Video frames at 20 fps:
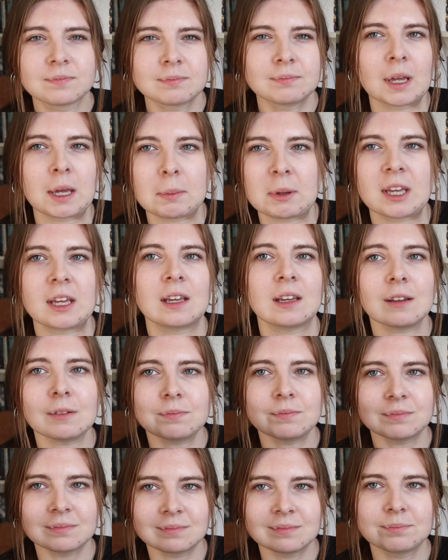
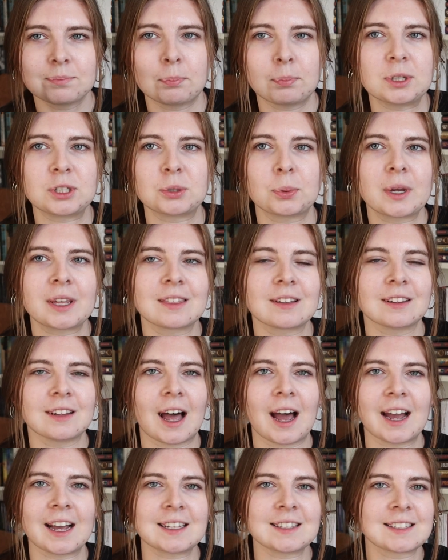Maybe between the
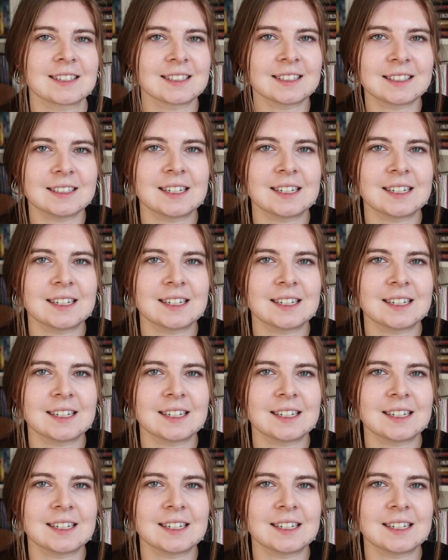lines a